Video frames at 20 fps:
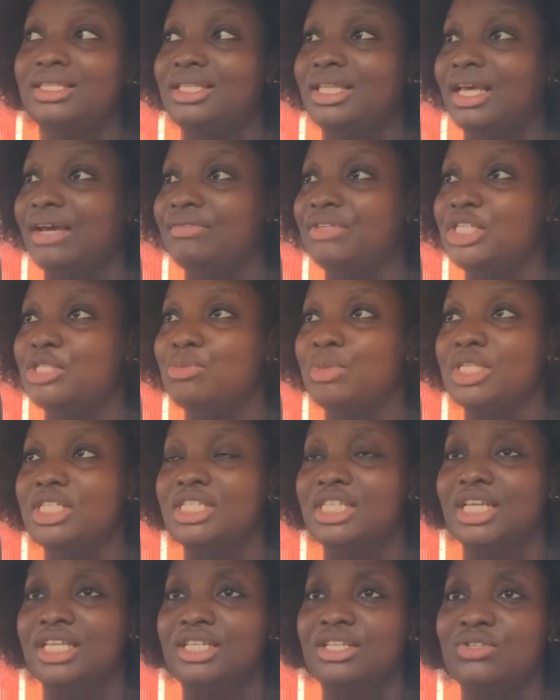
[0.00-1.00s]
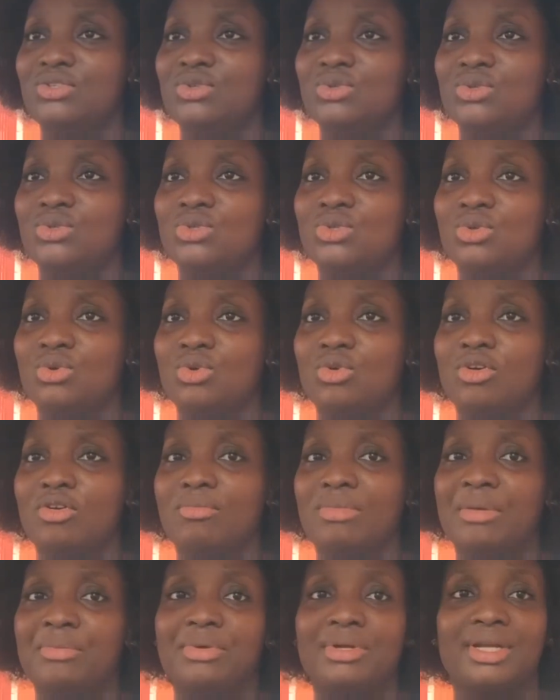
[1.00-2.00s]
They have this meeting that they do. So
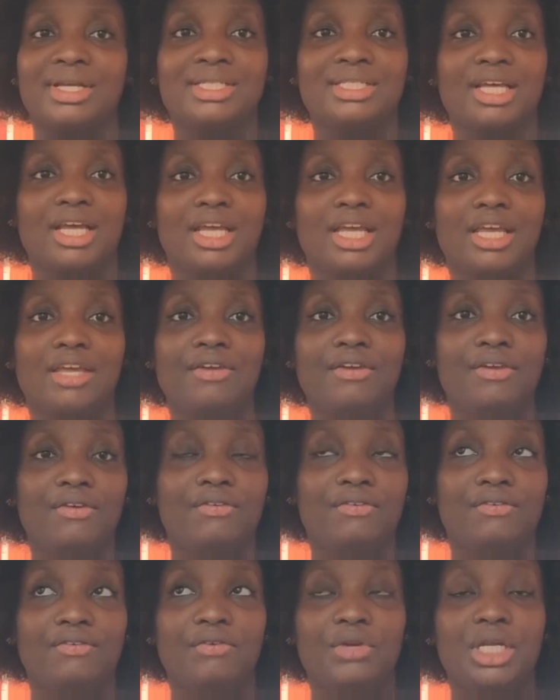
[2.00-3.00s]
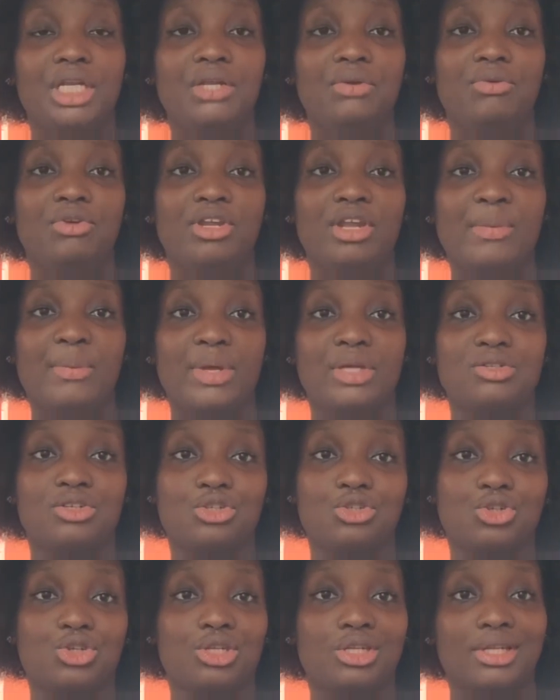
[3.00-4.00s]
my brother is like, if really, really Nepa is
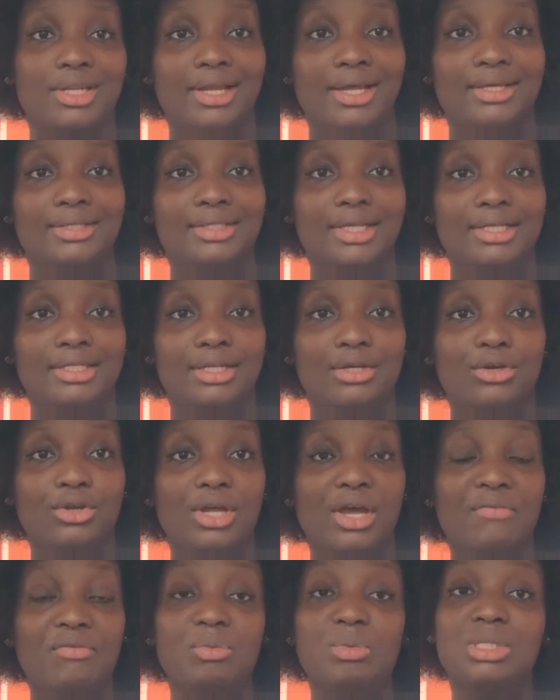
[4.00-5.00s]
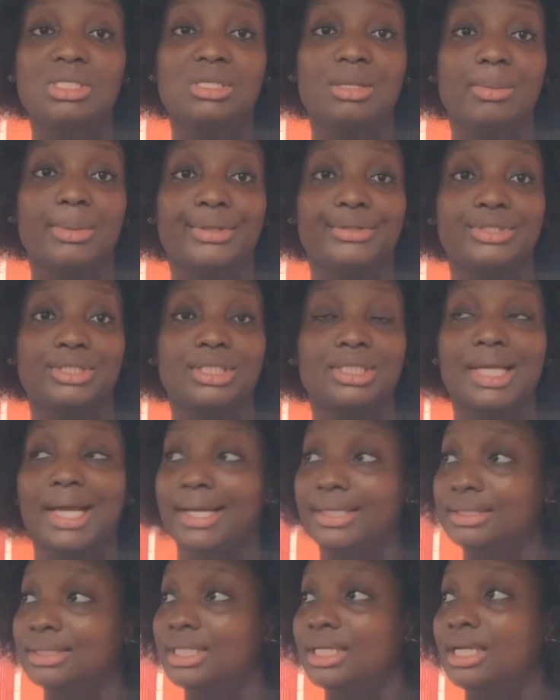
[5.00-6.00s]
rationing the light, they are going to have a meeting about it
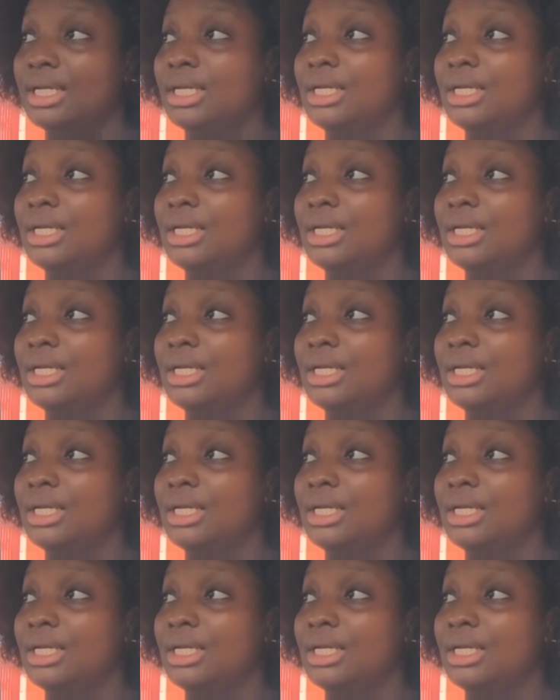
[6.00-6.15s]
and